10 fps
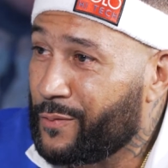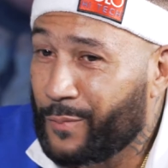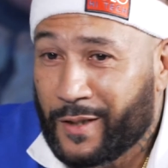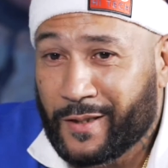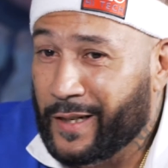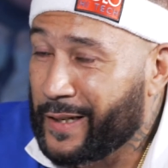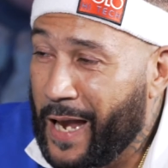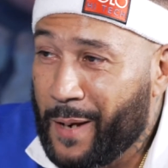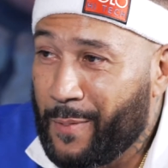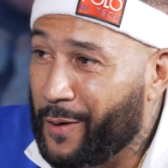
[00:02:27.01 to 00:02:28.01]
It wasn't a
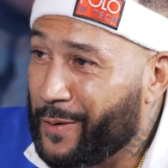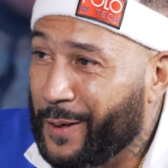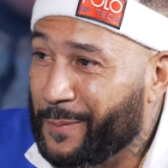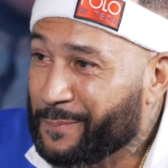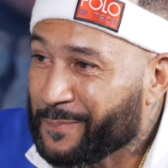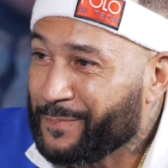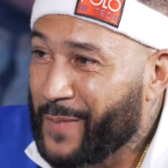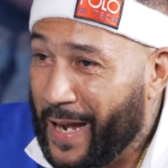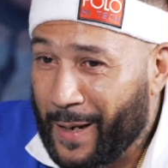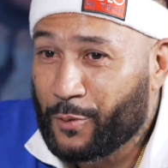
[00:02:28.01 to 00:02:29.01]
game out here.
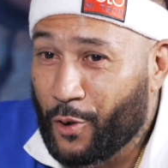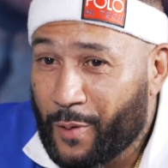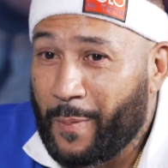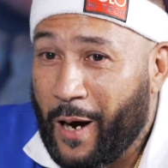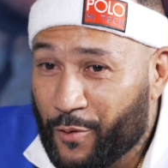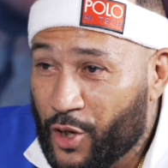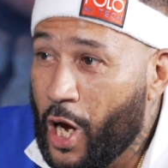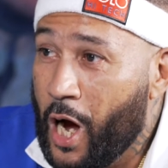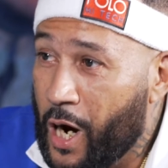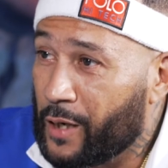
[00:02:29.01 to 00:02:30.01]
And I'm talking about
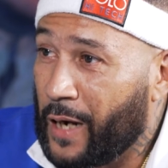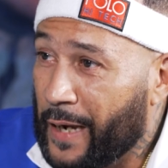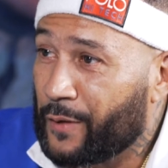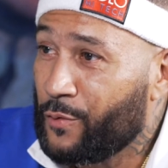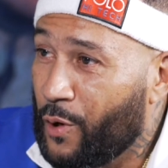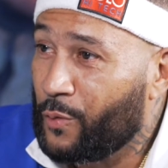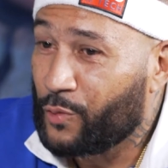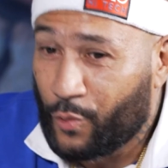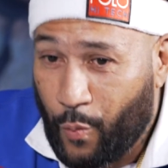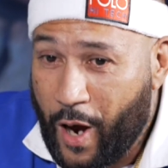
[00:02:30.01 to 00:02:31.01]
young, like, you
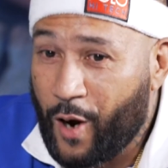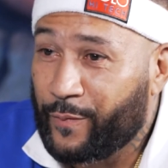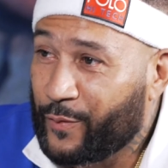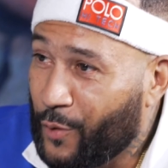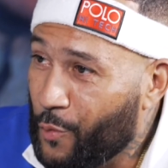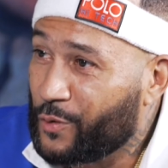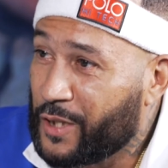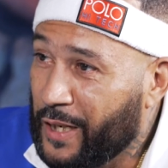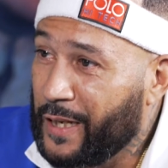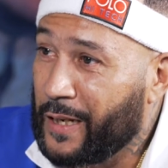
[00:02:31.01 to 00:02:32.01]
know, 12,
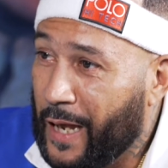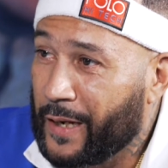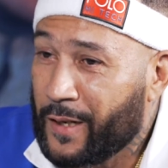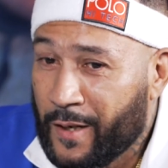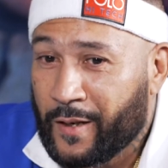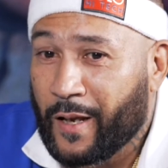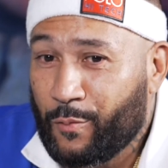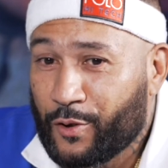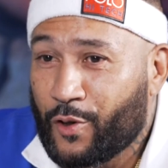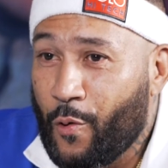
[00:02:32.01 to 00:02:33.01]
13, like
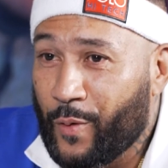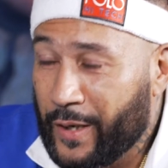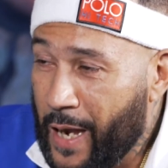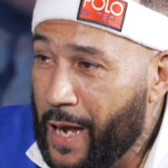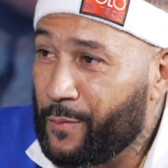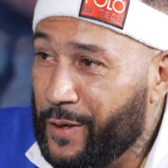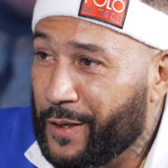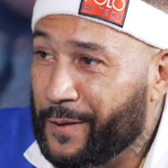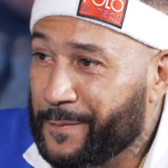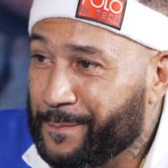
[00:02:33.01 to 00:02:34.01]
it was going down here.